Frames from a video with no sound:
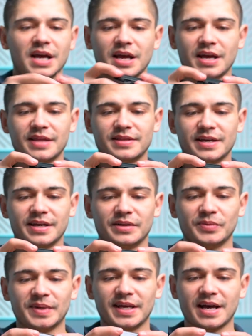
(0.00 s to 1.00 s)
And then
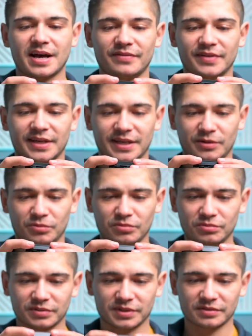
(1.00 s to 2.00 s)
we have a,
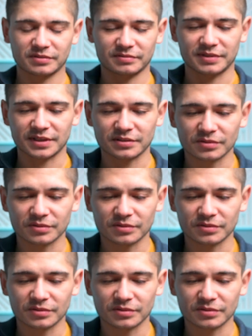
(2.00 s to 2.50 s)
ooh, that's